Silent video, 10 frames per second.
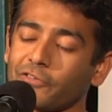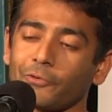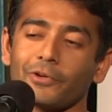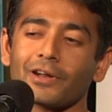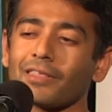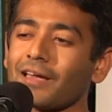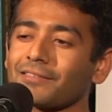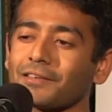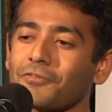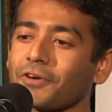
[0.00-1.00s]
So none of
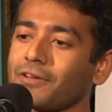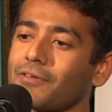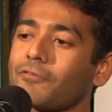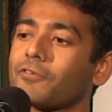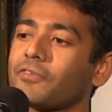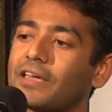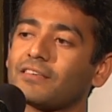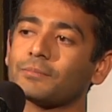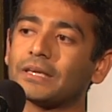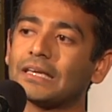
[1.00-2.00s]
that stuff could have ever
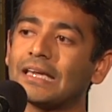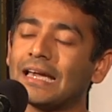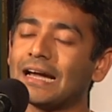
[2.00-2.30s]
fazed me.